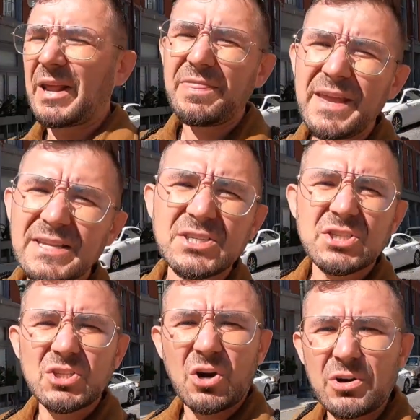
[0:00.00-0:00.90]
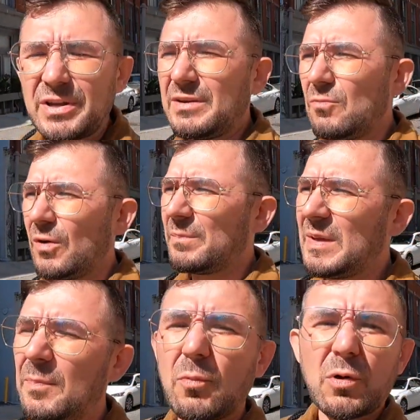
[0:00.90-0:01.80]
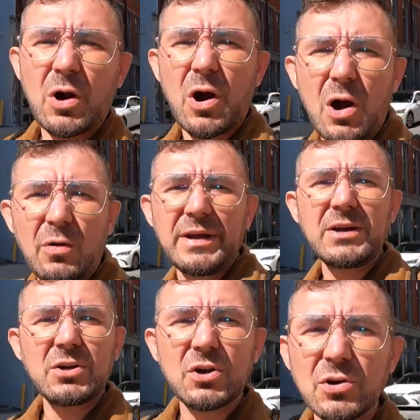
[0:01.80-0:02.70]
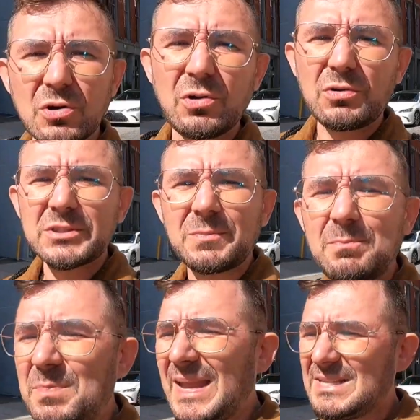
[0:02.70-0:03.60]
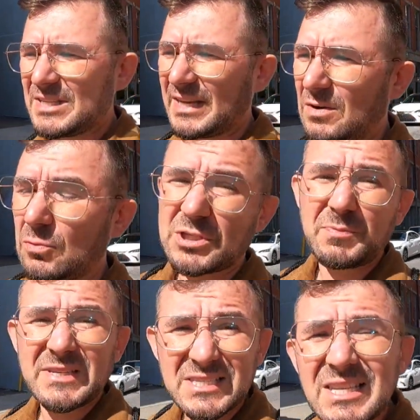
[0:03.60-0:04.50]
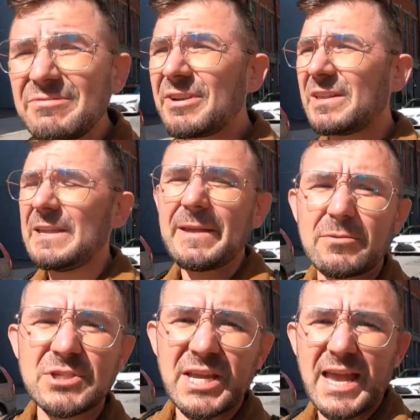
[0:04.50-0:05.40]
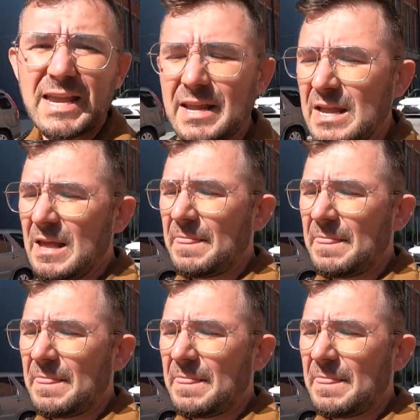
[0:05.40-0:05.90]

but I think it started when people were calling girls basic, or specifically they were saying